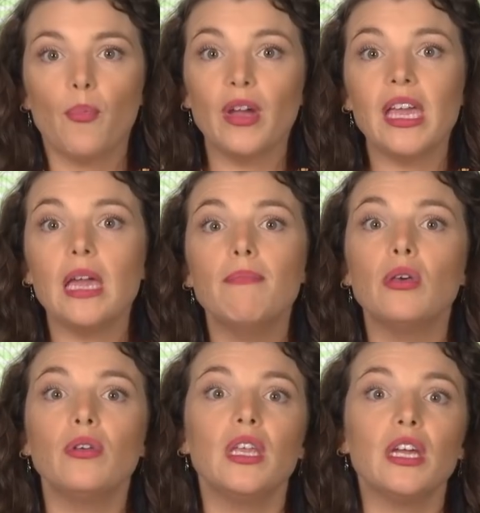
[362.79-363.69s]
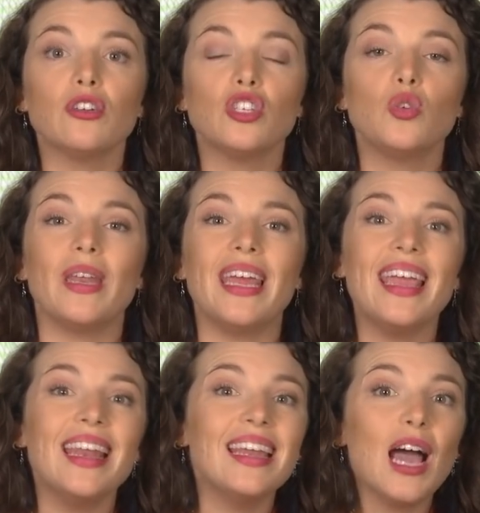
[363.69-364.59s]
bringing billionaires to an
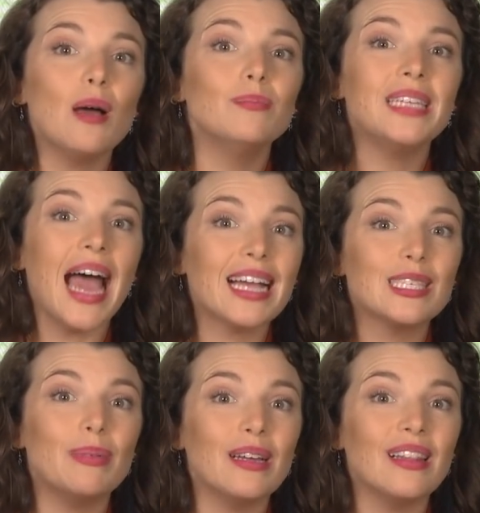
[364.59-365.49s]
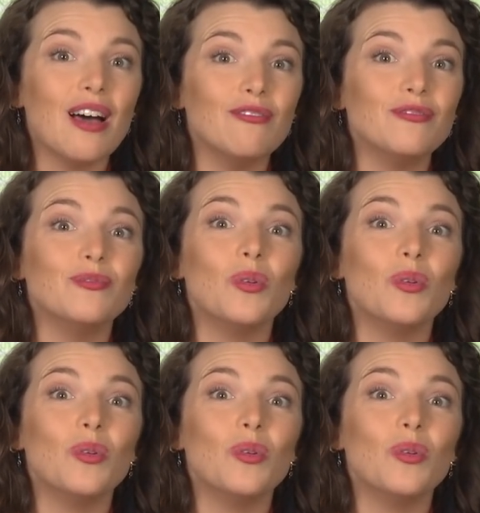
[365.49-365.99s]
income tax bill of,